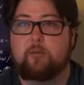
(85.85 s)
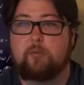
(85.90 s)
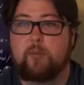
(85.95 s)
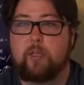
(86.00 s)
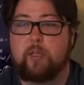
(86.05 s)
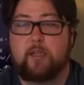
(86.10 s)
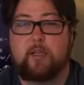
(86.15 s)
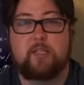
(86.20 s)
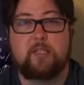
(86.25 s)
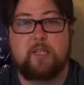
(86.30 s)

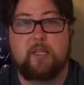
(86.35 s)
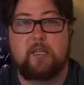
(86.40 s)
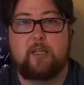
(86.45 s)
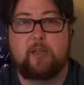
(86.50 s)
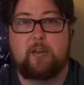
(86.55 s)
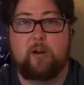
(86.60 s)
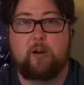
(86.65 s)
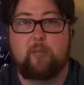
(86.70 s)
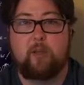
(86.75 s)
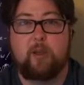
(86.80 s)
enlisted in
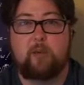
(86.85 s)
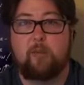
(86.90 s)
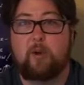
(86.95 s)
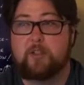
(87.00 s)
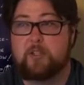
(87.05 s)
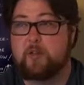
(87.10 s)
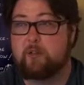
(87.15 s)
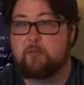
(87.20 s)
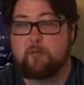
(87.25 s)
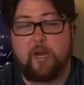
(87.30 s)
the army,
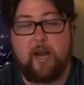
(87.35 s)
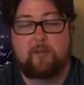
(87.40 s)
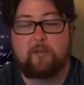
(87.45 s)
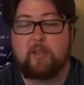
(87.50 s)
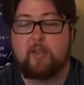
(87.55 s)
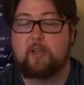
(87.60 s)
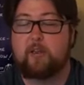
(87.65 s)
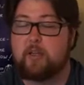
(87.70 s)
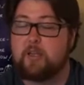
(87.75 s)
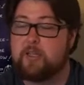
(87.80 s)
wasn't
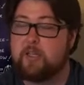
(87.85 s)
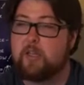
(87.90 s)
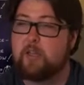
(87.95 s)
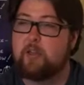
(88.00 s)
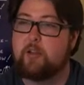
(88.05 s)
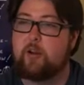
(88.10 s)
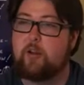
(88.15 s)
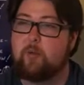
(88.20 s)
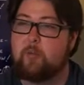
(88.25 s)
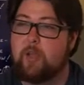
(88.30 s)
drafted, enlisted
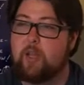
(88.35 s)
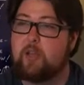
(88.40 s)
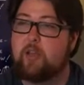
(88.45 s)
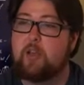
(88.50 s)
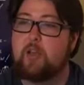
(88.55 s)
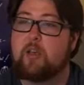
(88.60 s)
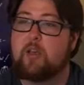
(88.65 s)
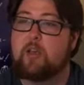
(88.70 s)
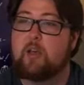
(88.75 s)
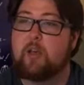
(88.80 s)
in the army
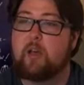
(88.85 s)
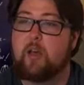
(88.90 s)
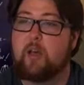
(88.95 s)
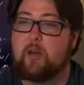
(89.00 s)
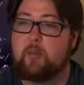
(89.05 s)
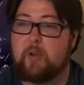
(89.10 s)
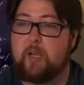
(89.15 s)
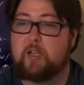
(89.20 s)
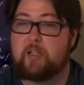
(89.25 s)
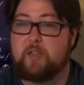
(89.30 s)

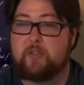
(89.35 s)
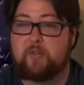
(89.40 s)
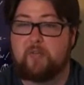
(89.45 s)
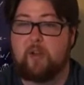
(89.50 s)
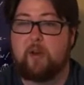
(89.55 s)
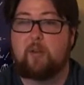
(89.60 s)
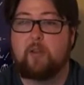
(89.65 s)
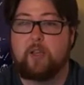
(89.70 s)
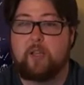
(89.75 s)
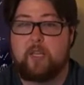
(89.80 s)
because he
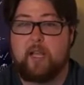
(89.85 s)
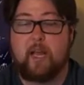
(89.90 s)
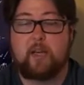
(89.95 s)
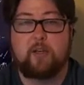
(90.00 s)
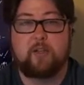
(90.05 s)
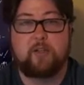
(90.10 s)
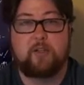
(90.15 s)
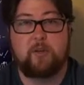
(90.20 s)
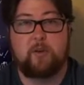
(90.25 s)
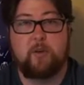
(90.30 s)
felt like he had
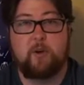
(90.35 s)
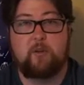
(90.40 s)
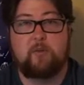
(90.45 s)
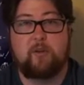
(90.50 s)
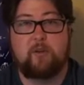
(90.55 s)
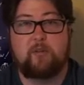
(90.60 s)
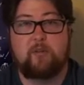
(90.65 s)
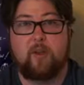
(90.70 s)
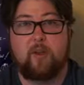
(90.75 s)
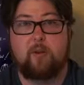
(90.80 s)
to serve.
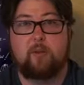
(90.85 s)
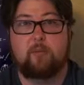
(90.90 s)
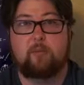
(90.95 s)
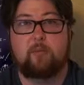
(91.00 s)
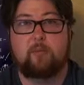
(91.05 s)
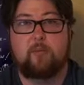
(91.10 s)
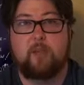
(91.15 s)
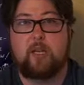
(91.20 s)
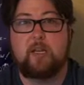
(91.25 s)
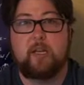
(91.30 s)
He
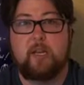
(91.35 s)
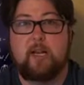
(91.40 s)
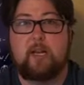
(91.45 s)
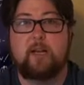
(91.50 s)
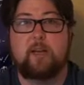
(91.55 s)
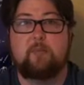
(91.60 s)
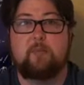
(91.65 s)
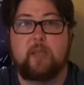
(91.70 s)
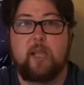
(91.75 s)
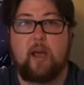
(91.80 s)
felt he
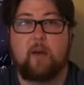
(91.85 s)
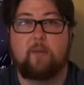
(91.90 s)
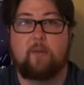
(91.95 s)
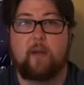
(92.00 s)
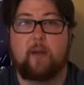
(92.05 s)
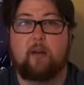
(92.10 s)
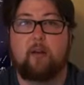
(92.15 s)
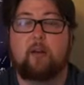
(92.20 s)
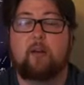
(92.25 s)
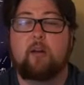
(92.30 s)
needed to be out
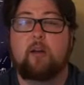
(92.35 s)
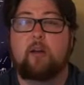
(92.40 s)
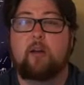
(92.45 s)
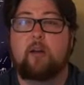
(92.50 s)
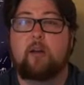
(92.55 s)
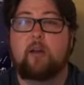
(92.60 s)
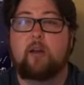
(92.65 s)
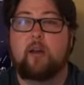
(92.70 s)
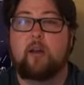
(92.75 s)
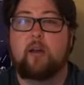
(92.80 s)
there
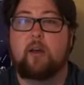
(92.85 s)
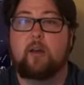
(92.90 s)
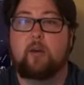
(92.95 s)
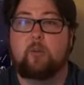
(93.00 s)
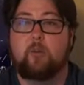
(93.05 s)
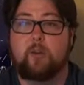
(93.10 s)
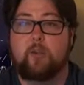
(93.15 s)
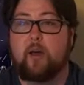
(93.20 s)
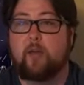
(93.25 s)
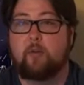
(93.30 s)

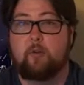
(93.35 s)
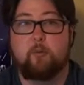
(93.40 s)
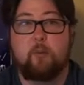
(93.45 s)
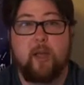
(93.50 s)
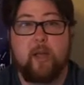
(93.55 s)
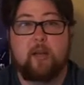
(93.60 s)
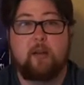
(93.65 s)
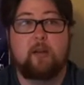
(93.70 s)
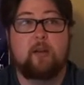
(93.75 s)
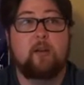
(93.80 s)
with other
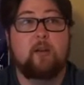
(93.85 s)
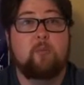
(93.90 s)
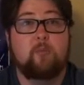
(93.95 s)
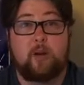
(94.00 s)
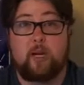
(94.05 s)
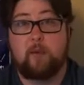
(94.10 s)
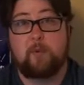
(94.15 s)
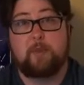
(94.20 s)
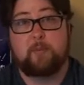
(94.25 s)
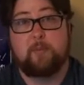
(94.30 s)
men.
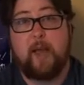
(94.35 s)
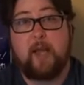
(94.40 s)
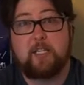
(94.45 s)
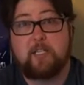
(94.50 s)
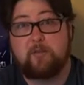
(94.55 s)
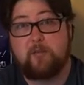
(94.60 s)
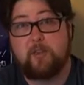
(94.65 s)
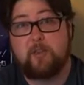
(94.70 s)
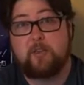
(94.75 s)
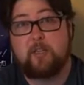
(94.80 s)
But he was a
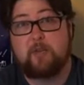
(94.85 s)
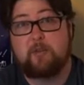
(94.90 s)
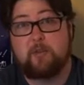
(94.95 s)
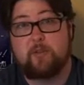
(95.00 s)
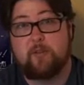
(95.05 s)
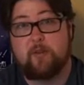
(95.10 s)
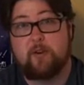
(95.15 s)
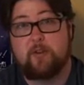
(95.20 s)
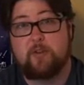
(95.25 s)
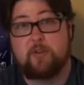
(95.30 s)
pacifist. He was
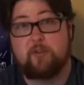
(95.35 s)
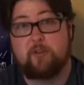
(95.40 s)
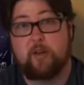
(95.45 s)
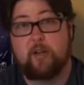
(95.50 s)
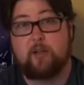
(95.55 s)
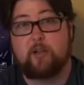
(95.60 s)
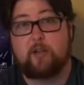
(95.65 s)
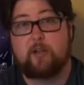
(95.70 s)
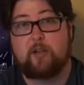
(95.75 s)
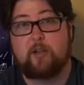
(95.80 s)
a very
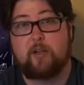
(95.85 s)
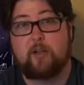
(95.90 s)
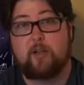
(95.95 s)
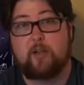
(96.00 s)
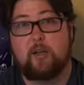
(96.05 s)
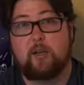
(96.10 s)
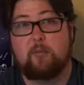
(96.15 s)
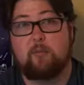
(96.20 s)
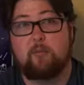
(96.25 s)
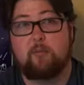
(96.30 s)
strict,
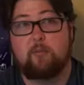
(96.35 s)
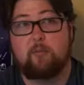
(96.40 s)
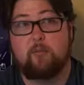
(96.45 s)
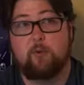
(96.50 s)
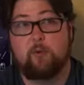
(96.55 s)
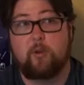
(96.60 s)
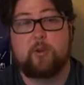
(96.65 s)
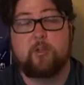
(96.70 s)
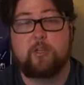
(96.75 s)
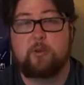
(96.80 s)

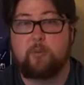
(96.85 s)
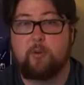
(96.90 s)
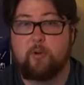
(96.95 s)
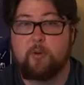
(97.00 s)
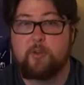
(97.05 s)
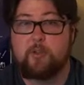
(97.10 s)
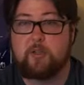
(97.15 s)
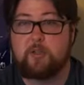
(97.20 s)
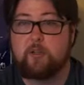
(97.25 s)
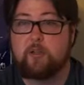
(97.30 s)
religious
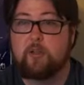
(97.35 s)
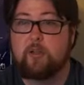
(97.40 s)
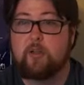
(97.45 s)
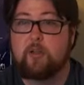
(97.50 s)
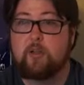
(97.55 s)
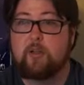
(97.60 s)
person,